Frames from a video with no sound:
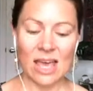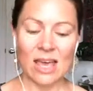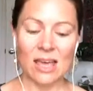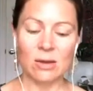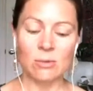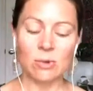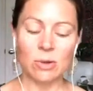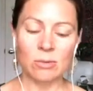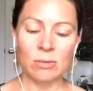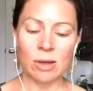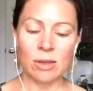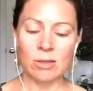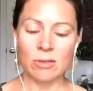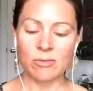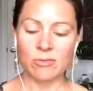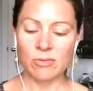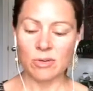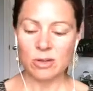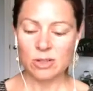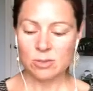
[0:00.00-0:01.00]
And we read the
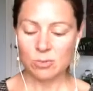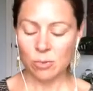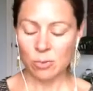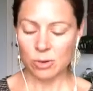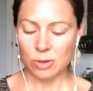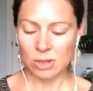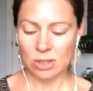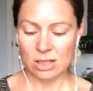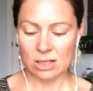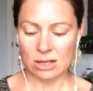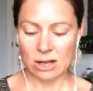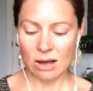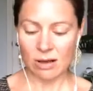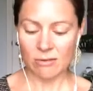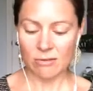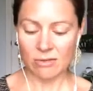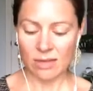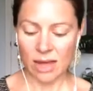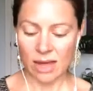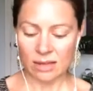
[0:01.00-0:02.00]
first portion
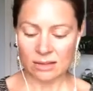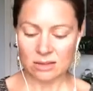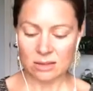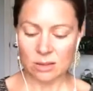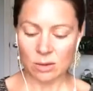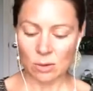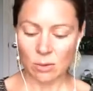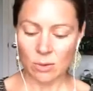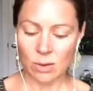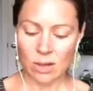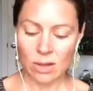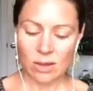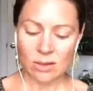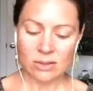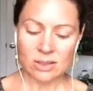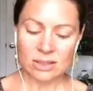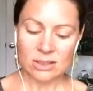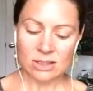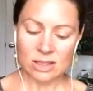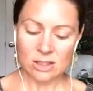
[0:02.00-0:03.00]
of that. So
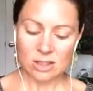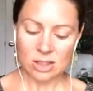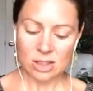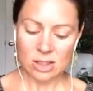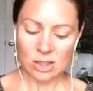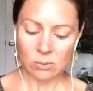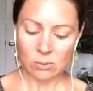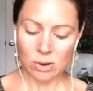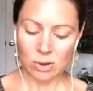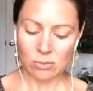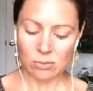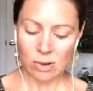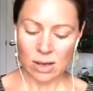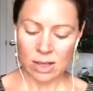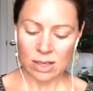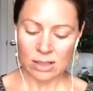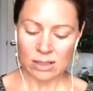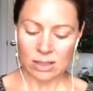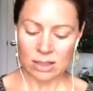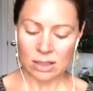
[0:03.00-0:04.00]
the section that we
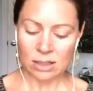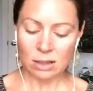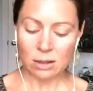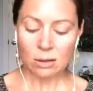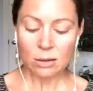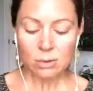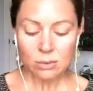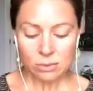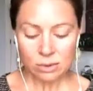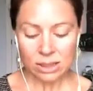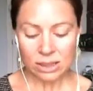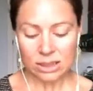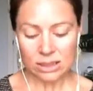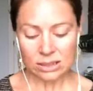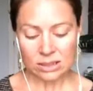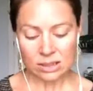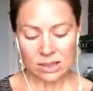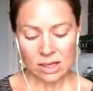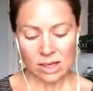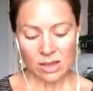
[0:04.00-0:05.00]
read
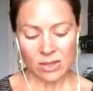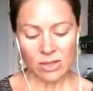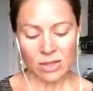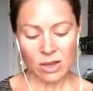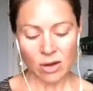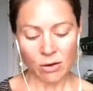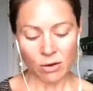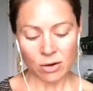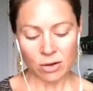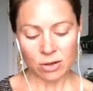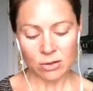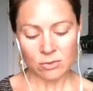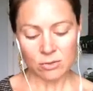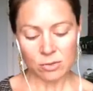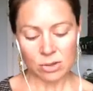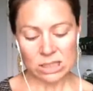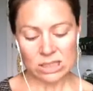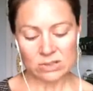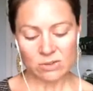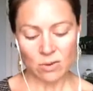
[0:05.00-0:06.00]
included the art of
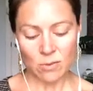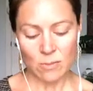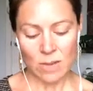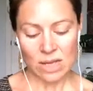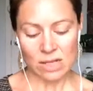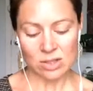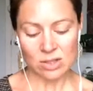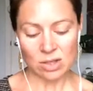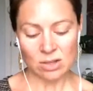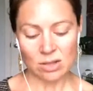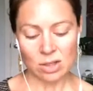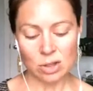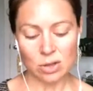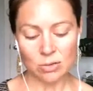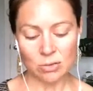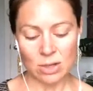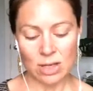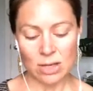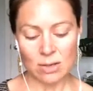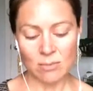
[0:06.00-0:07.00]
transformation, the
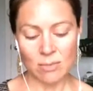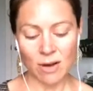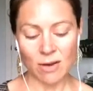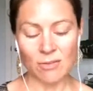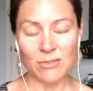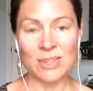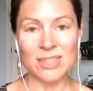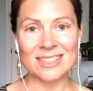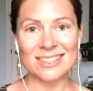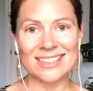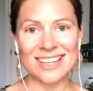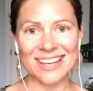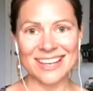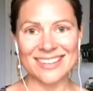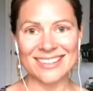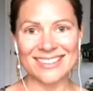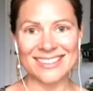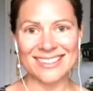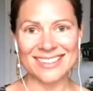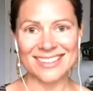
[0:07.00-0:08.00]
dream of the
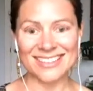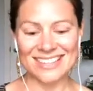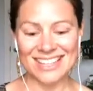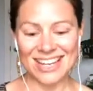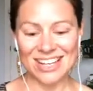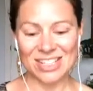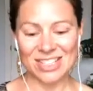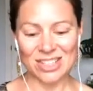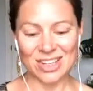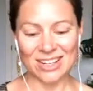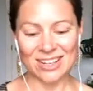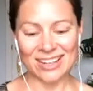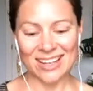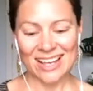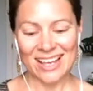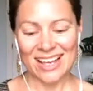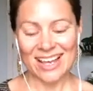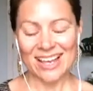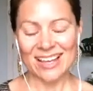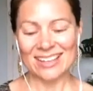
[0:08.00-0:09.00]
second attention.
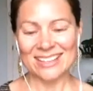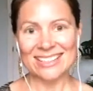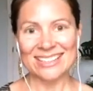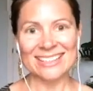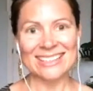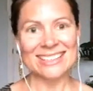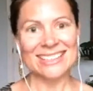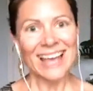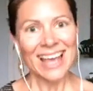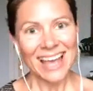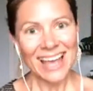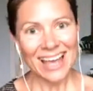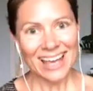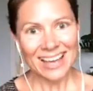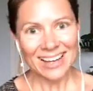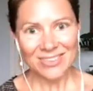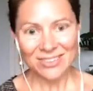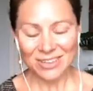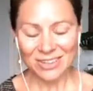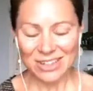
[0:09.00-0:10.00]
And
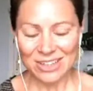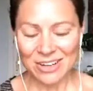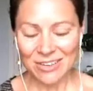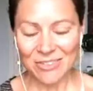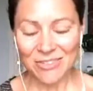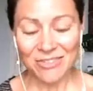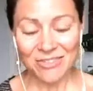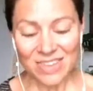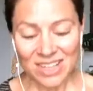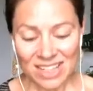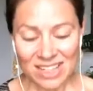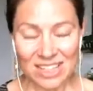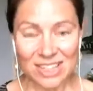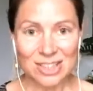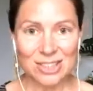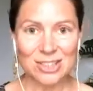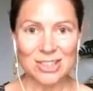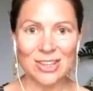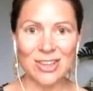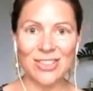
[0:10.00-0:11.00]
today we're going to
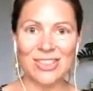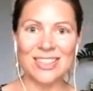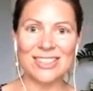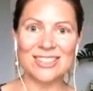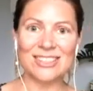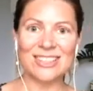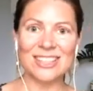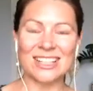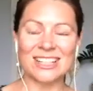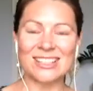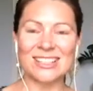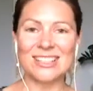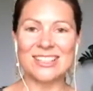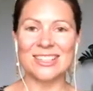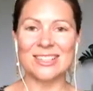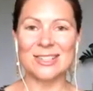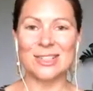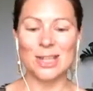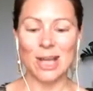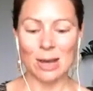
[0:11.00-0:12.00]
finish the 6th
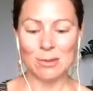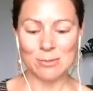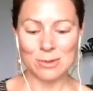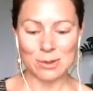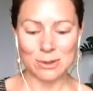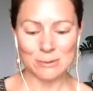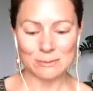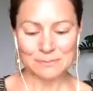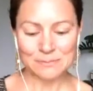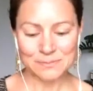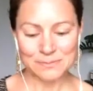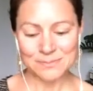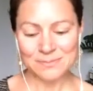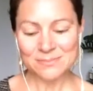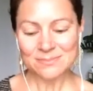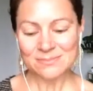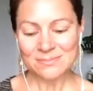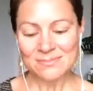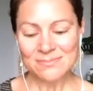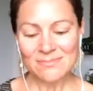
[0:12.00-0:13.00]
chapter
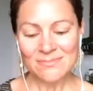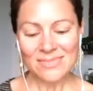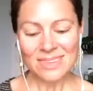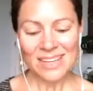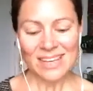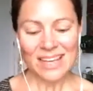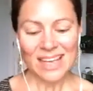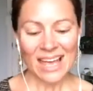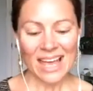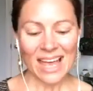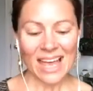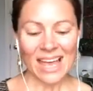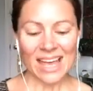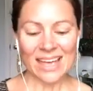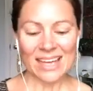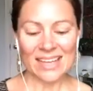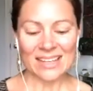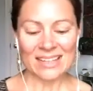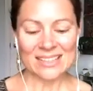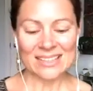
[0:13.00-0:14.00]

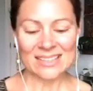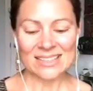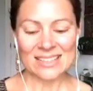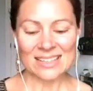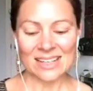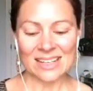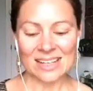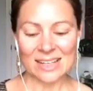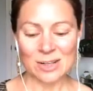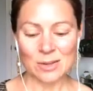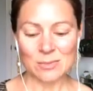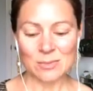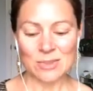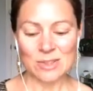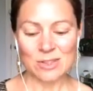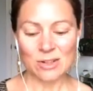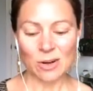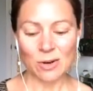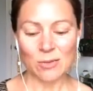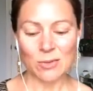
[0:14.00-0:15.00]
and
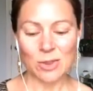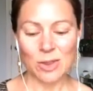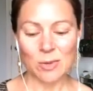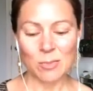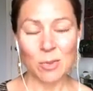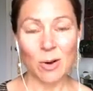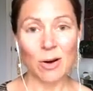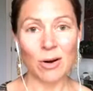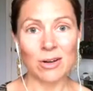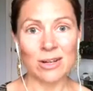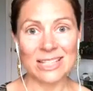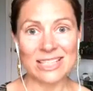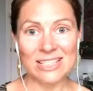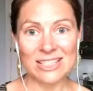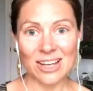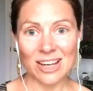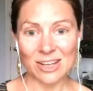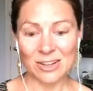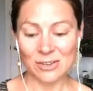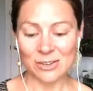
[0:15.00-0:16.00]
start with the part
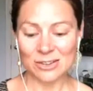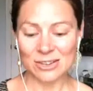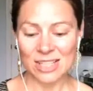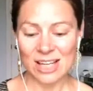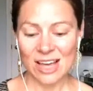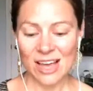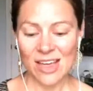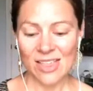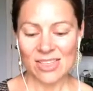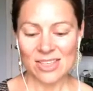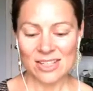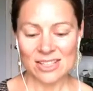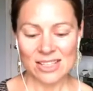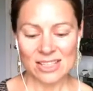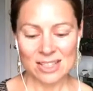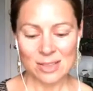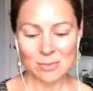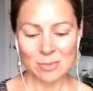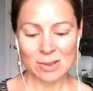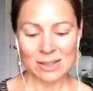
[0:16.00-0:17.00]
entitled The
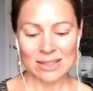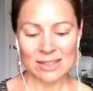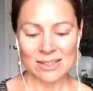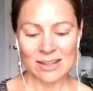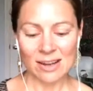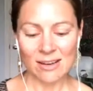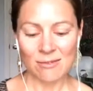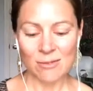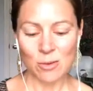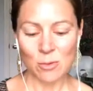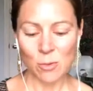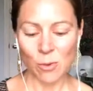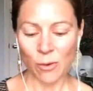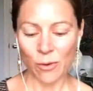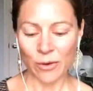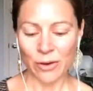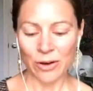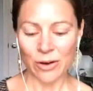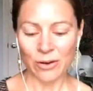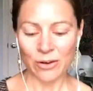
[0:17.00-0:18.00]
Discipline of the
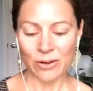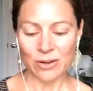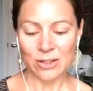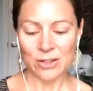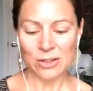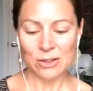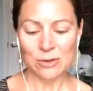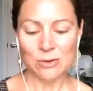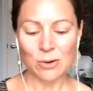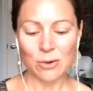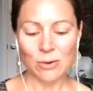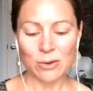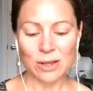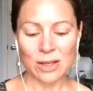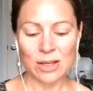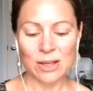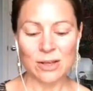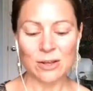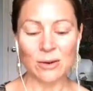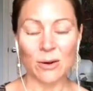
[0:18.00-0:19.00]
Warrior,
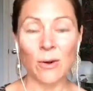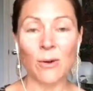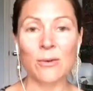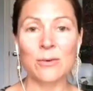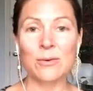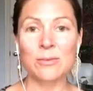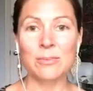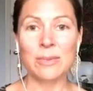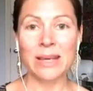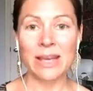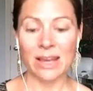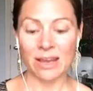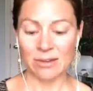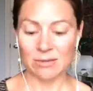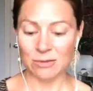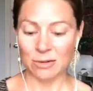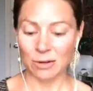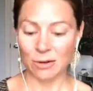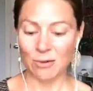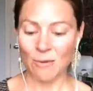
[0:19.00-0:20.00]
Controlling Your Own
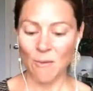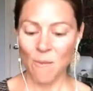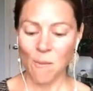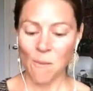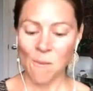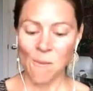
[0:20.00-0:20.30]
Behavior.